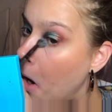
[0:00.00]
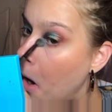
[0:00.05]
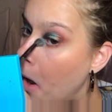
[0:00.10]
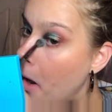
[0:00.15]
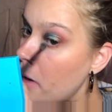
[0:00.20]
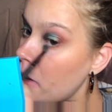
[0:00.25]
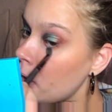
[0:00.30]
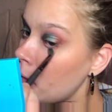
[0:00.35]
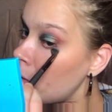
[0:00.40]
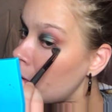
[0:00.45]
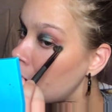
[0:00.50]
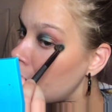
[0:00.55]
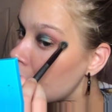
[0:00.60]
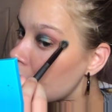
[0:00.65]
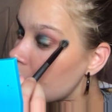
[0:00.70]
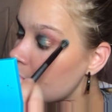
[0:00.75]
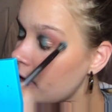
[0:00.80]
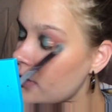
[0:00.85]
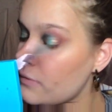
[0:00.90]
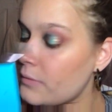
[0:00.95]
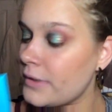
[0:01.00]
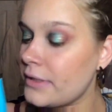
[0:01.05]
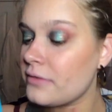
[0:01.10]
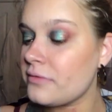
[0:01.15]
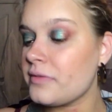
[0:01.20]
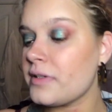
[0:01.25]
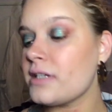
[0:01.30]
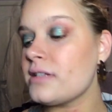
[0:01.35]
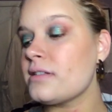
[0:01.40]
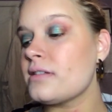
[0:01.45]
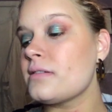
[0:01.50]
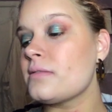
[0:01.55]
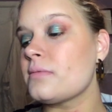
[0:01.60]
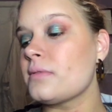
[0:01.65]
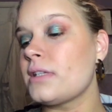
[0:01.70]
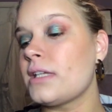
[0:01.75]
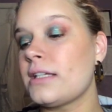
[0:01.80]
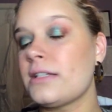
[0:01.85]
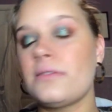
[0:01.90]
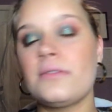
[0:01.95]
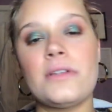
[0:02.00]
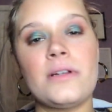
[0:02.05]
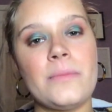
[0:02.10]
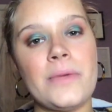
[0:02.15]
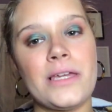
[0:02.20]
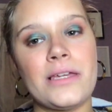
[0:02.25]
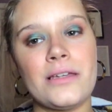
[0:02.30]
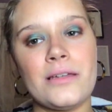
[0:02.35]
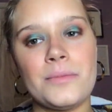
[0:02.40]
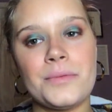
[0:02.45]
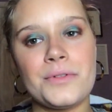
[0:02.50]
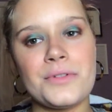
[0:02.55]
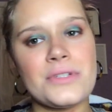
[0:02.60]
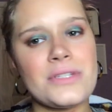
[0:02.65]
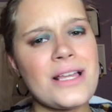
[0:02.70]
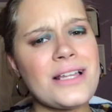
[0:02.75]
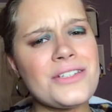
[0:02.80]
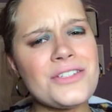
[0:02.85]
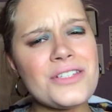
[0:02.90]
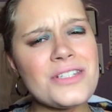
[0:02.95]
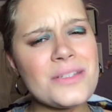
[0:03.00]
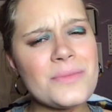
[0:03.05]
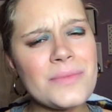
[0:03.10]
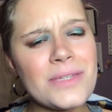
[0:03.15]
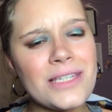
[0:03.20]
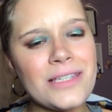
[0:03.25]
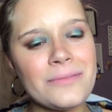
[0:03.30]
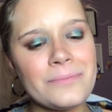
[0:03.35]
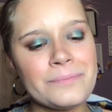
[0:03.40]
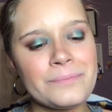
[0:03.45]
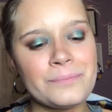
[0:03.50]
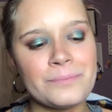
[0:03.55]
Anyone else make weird faces when they do their makeup, or is that just me?